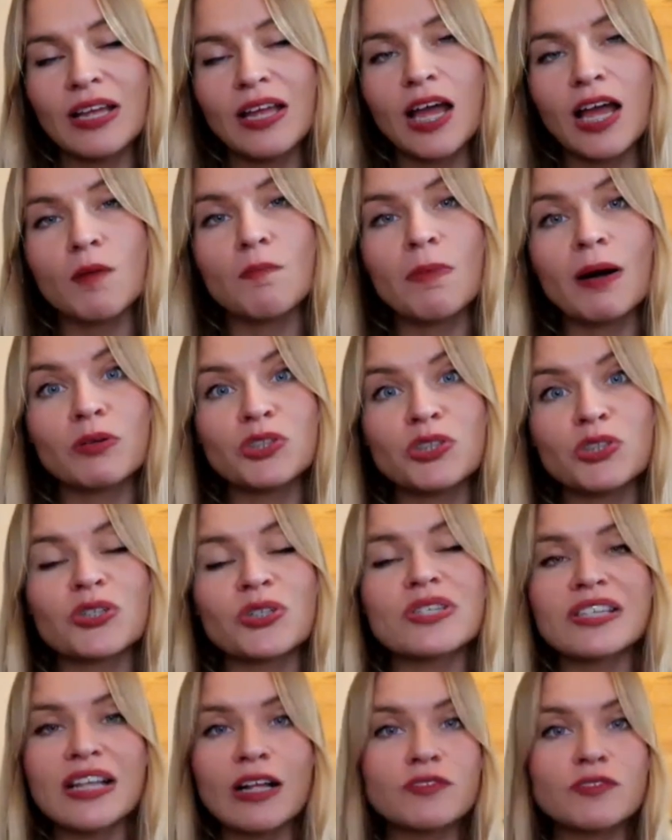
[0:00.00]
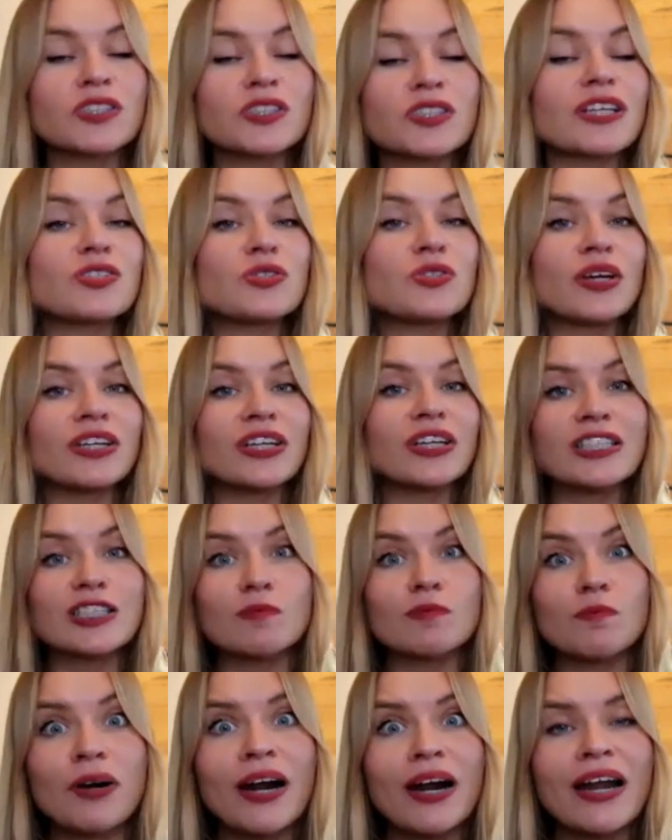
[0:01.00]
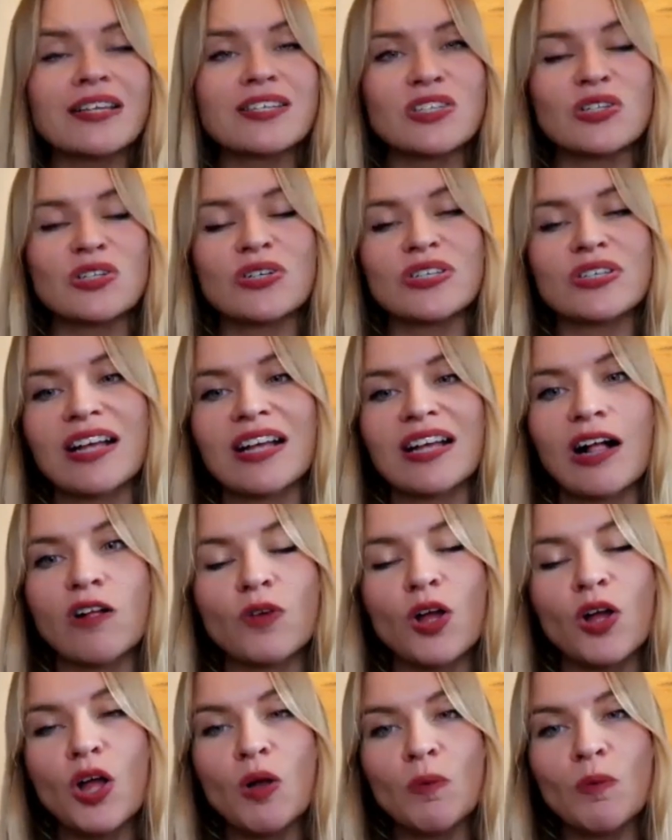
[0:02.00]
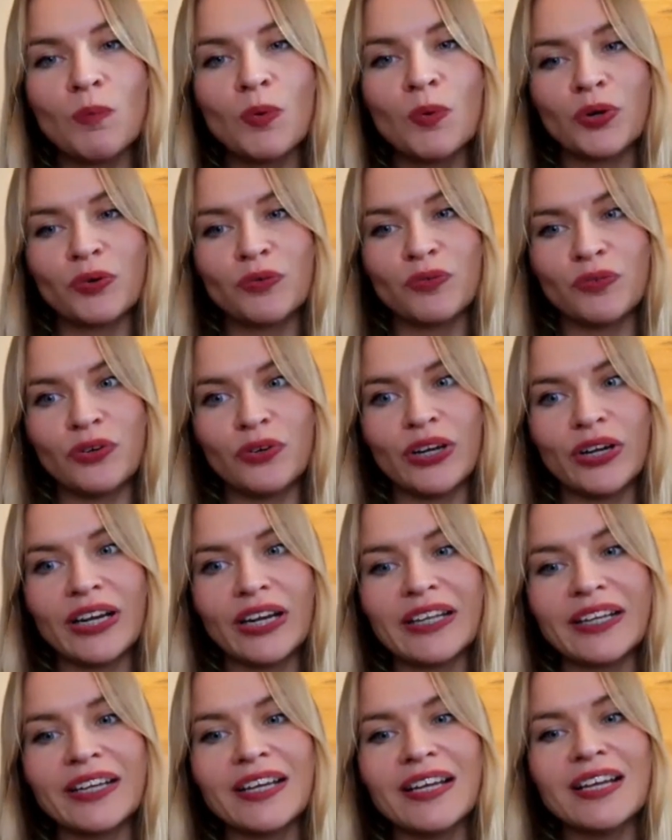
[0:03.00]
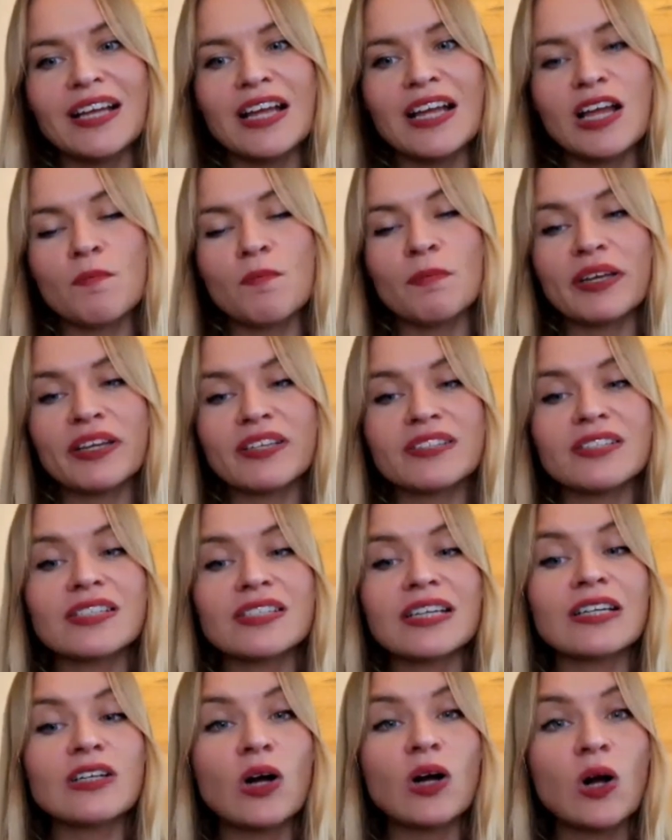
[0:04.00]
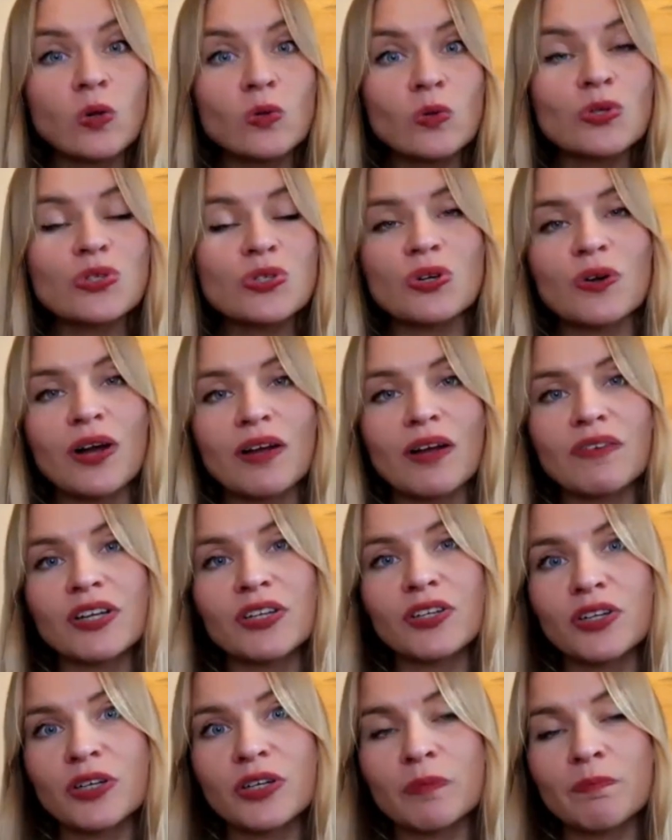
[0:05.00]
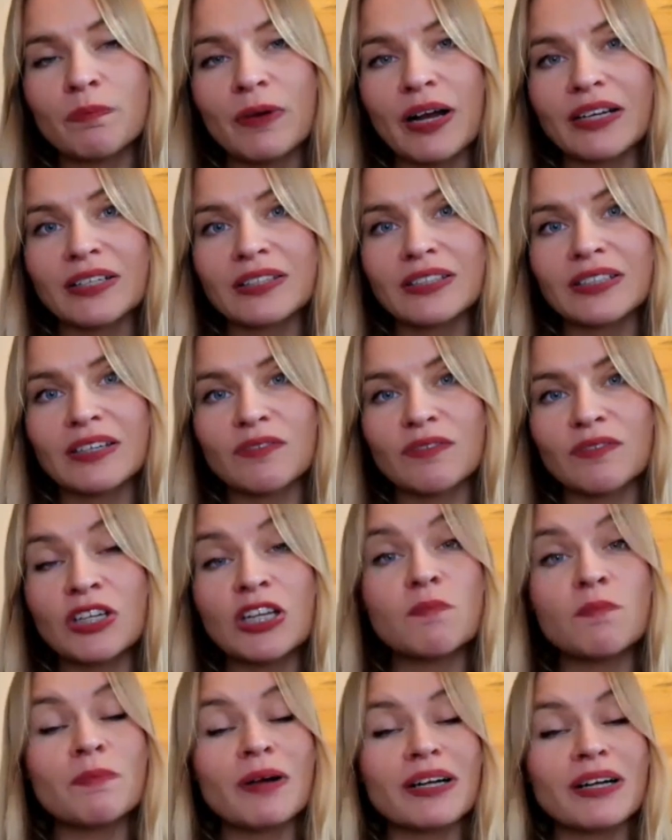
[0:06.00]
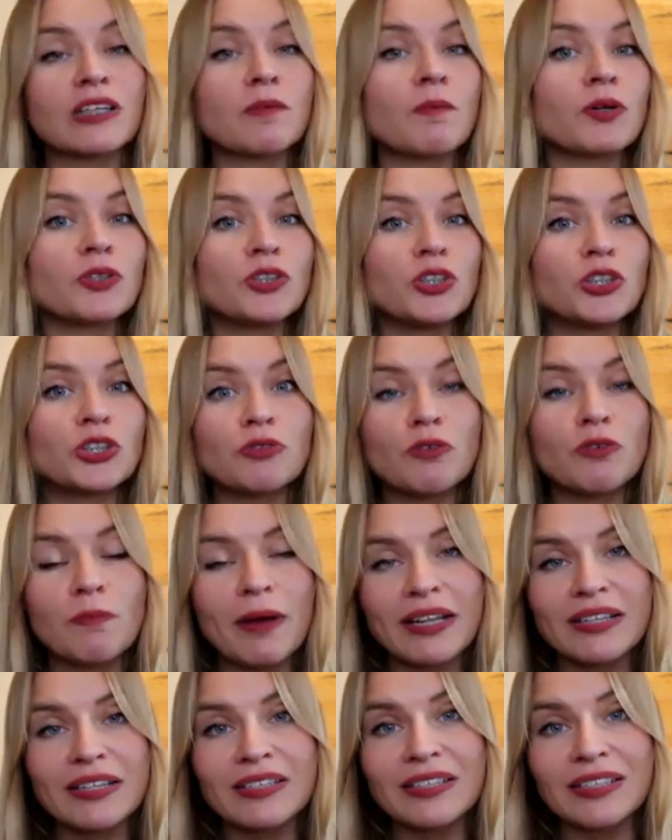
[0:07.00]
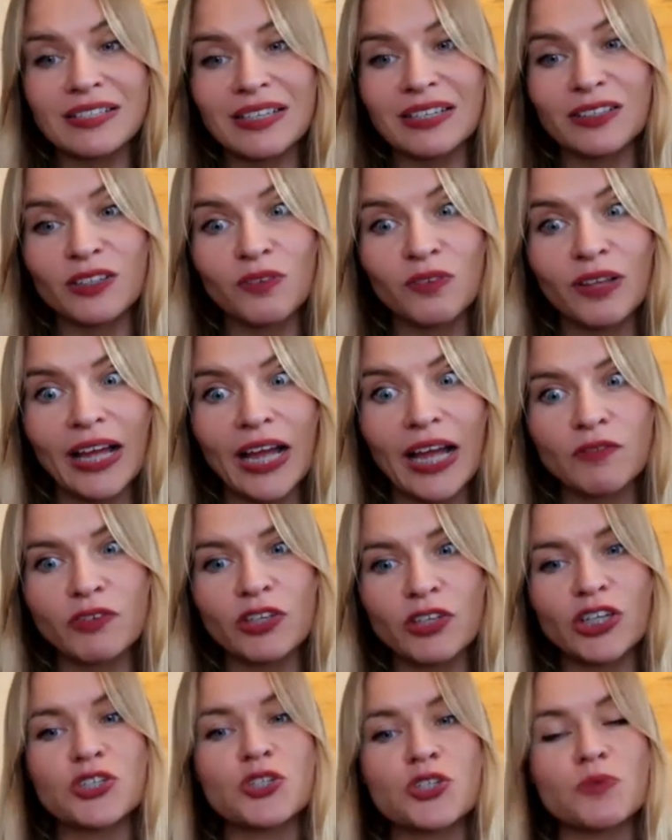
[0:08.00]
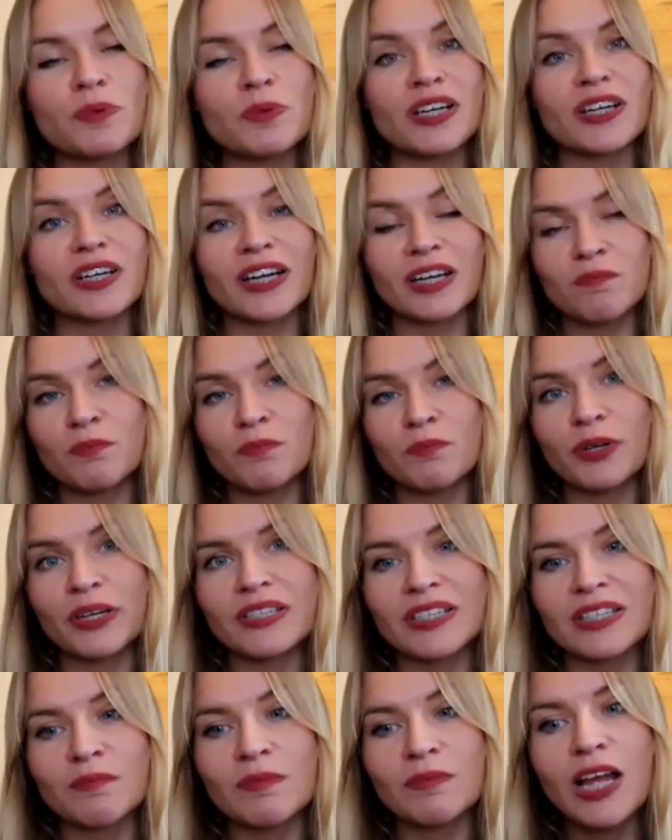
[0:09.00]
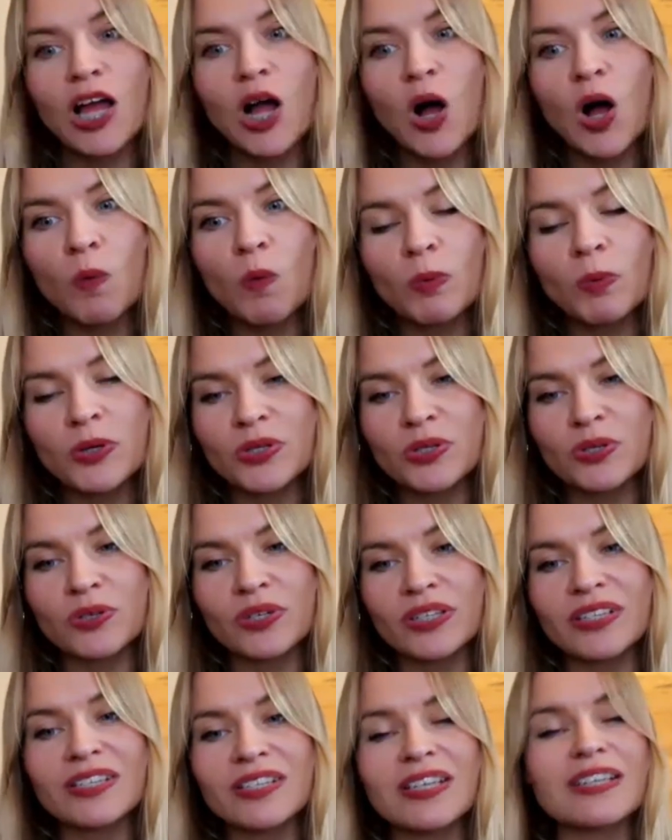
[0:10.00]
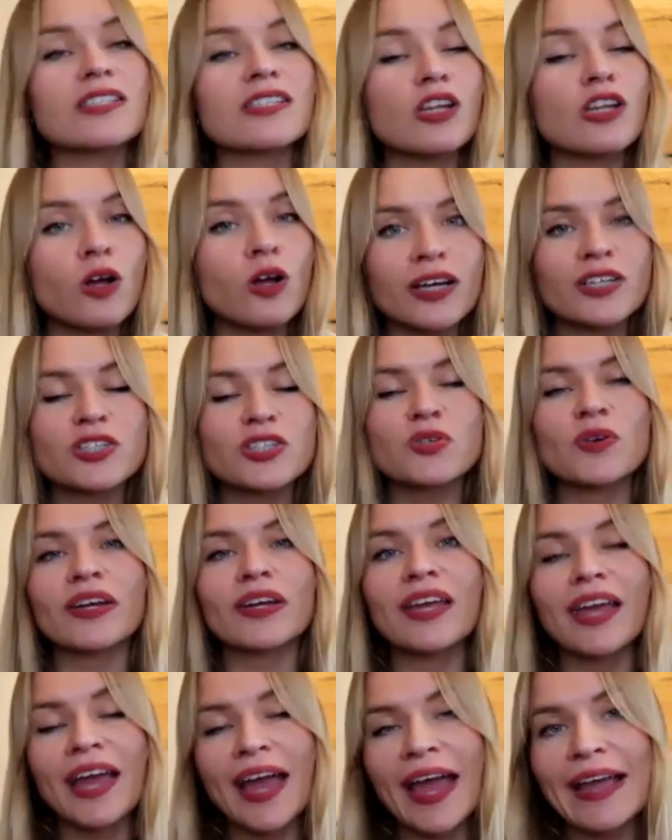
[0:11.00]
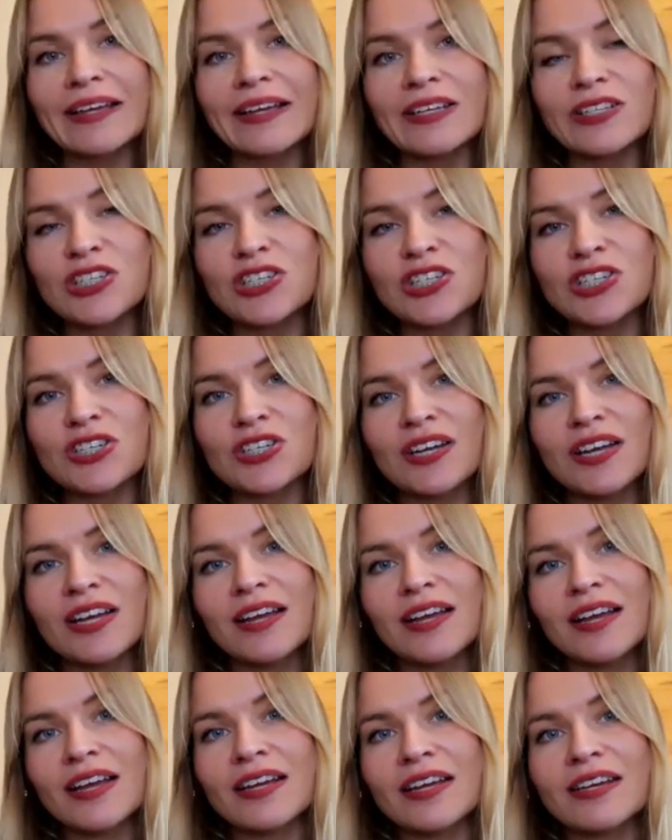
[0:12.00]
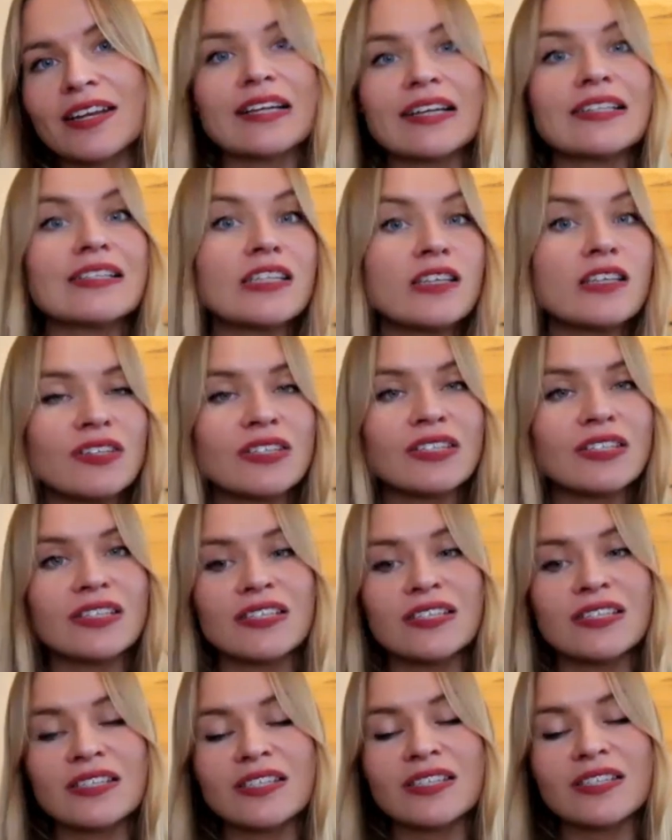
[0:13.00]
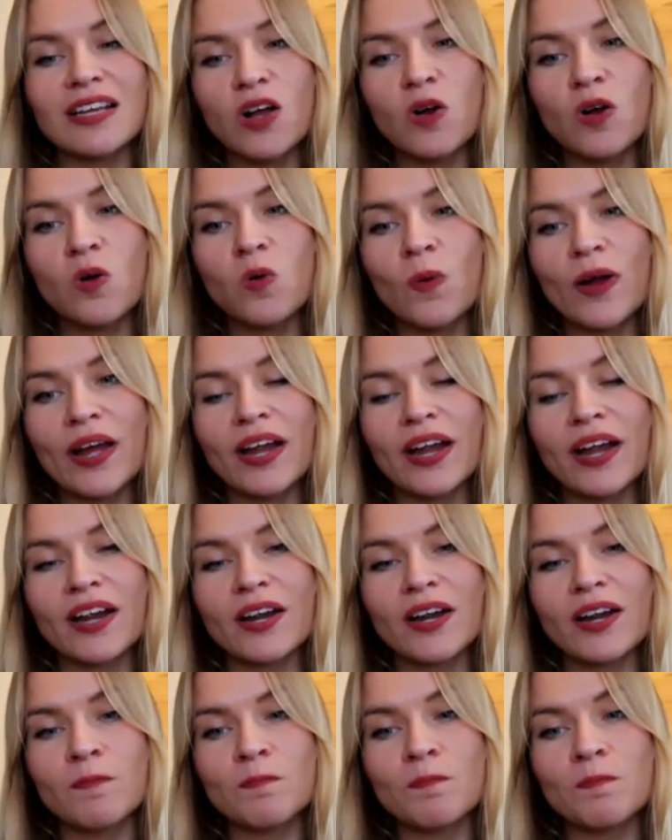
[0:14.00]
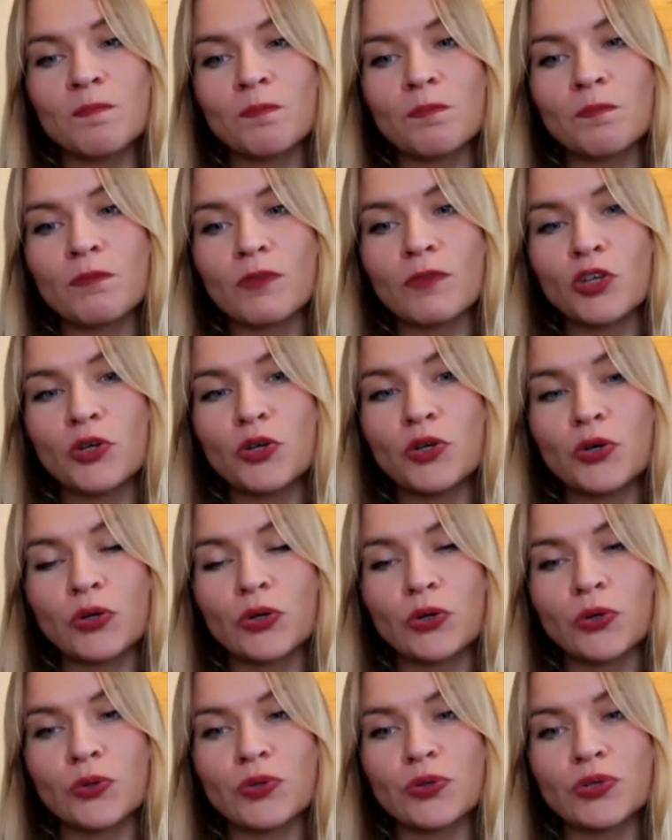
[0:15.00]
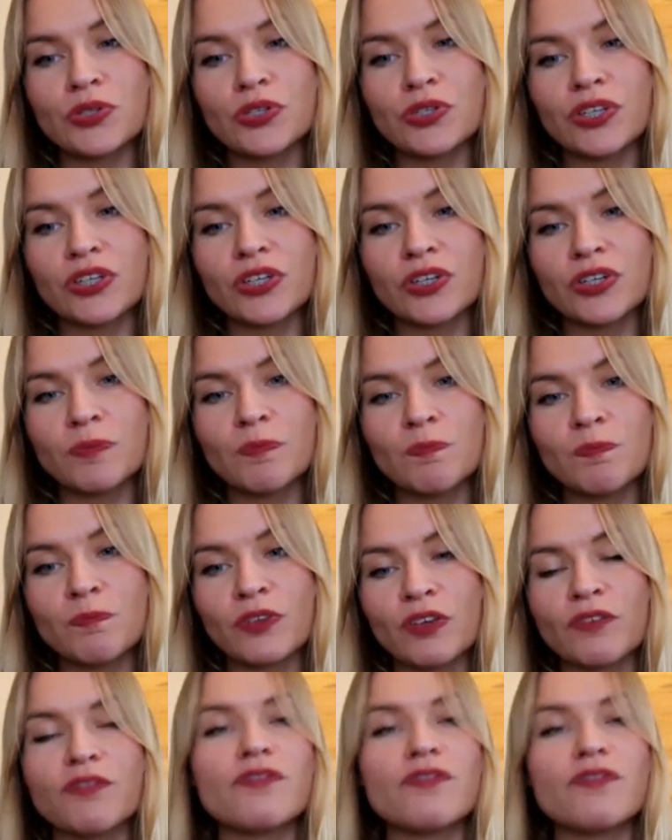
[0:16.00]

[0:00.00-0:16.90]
about yourself so that you can express yourself more freely because this can also have an impact have an impact upon your romantic side of life here jupiter can bring some opportunities as long as you engage in activities where um, you could um,